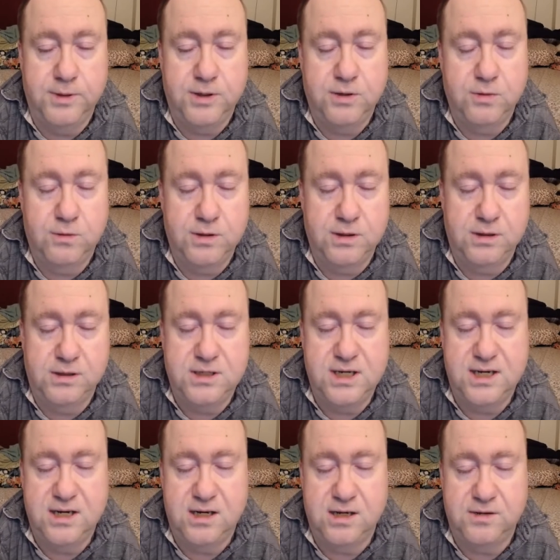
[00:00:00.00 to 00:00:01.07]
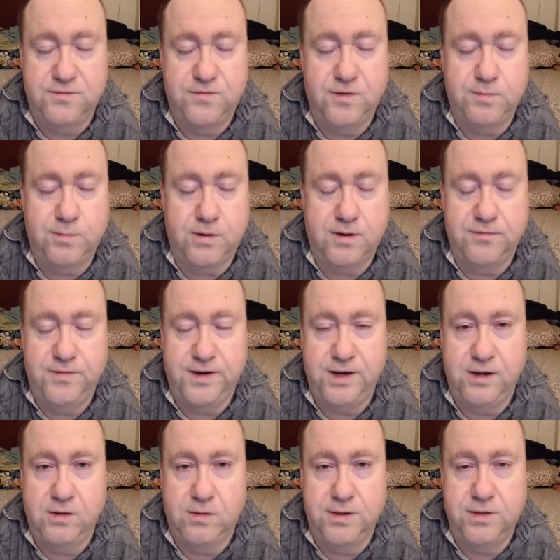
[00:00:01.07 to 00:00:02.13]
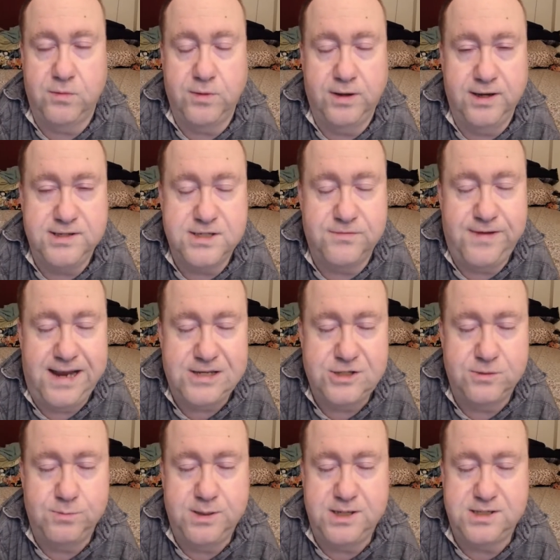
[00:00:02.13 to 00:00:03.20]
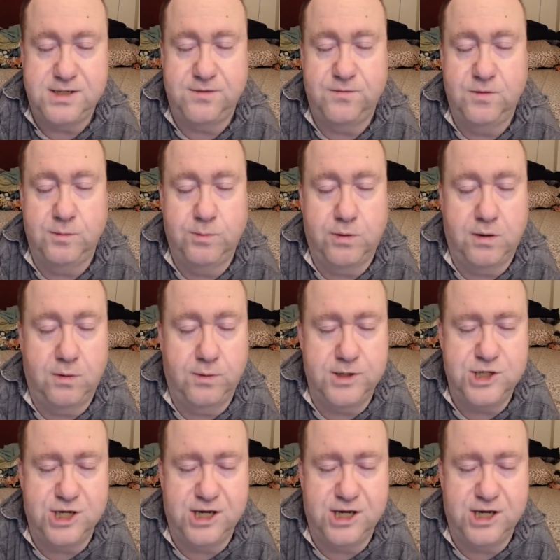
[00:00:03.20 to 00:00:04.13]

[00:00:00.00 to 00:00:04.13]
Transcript: did a football video on the release of Action PC Football, which I